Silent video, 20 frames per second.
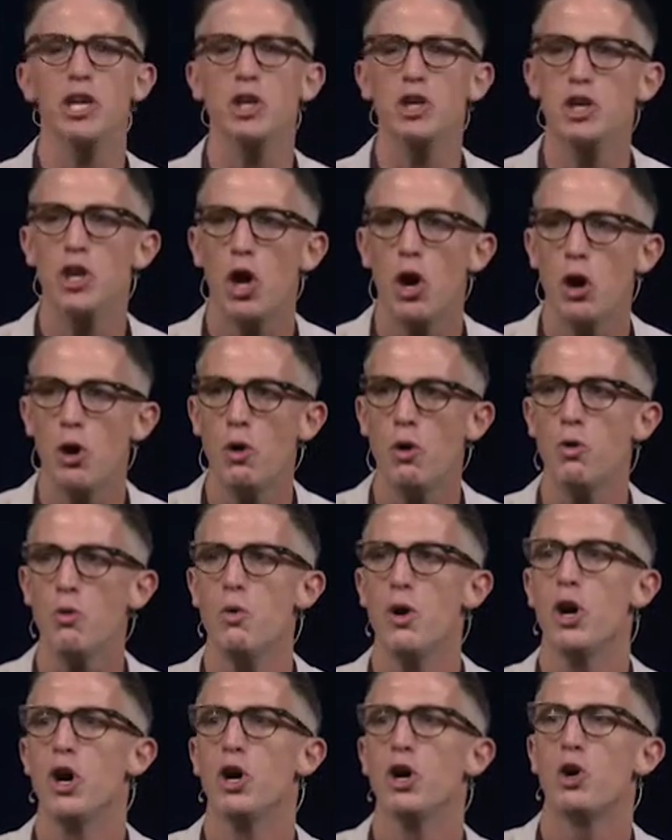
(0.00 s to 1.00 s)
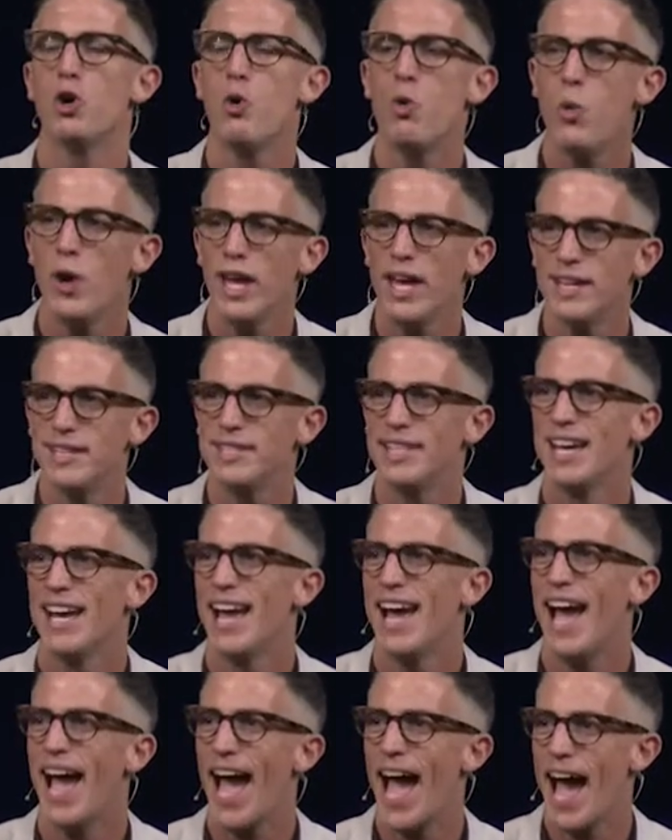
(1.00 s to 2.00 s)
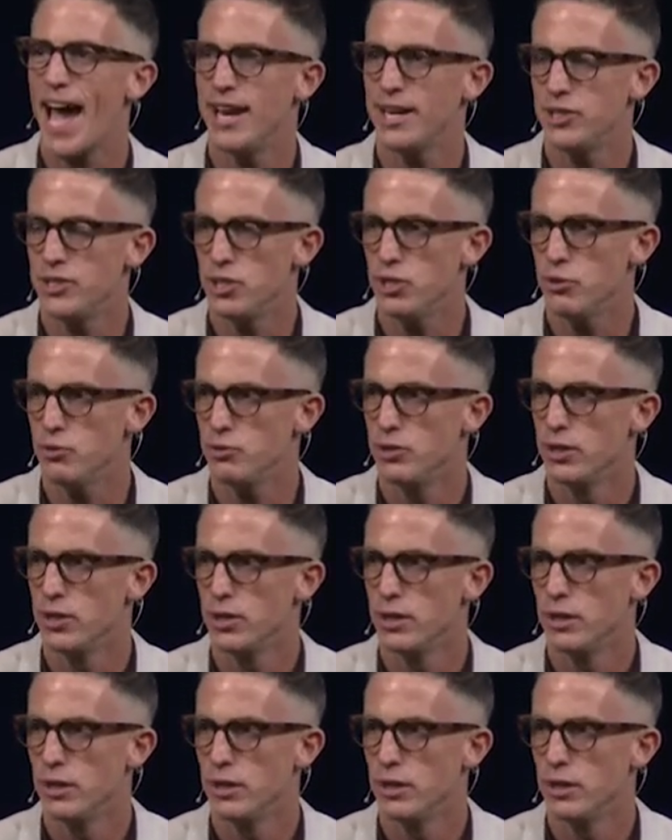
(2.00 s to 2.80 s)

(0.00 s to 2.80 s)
no-quit attitude.